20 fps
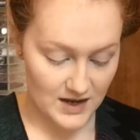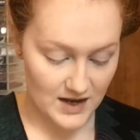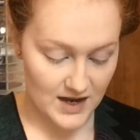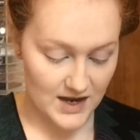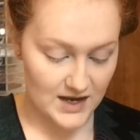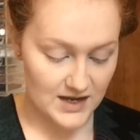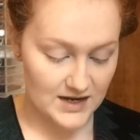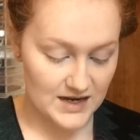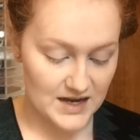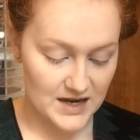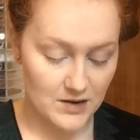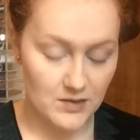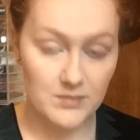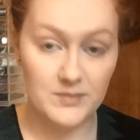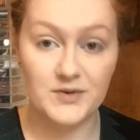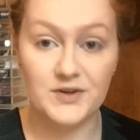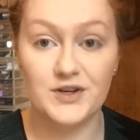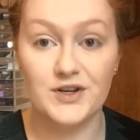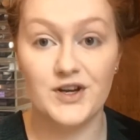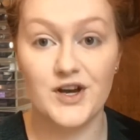And now I'm
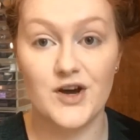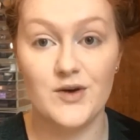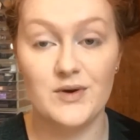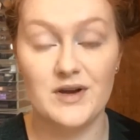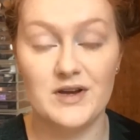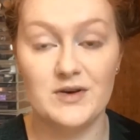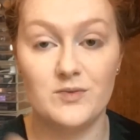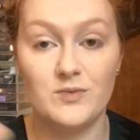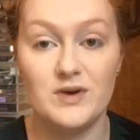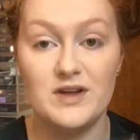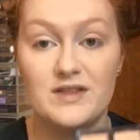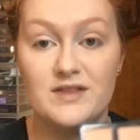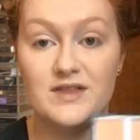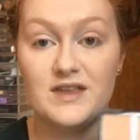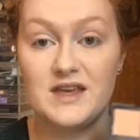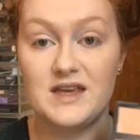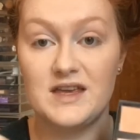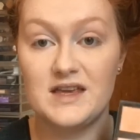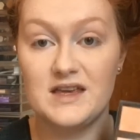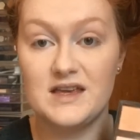going to go in with the
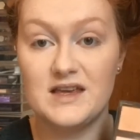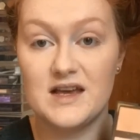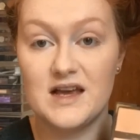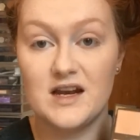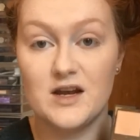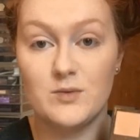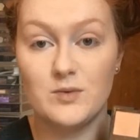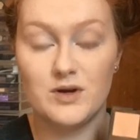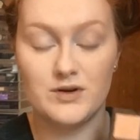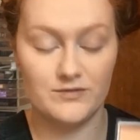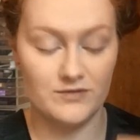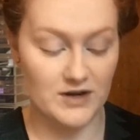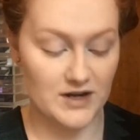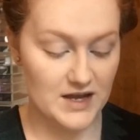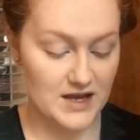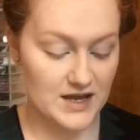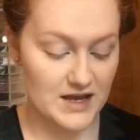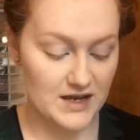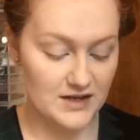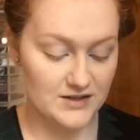yellow one right
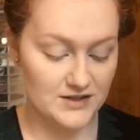here,